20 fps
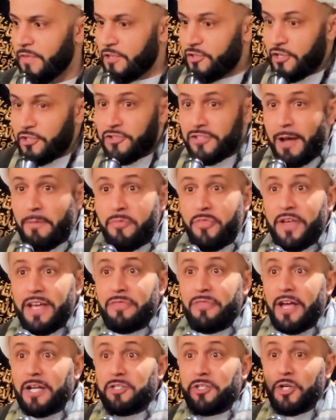This is
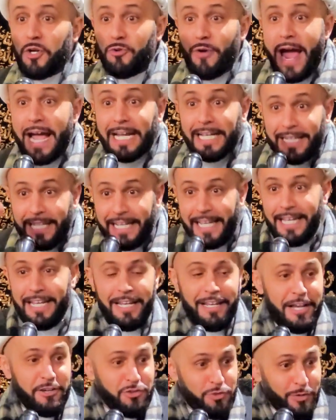something that
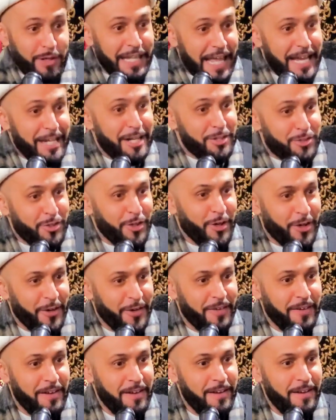directly is related to
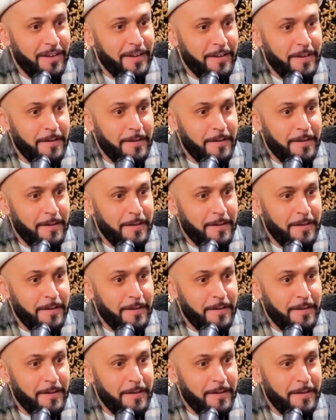her.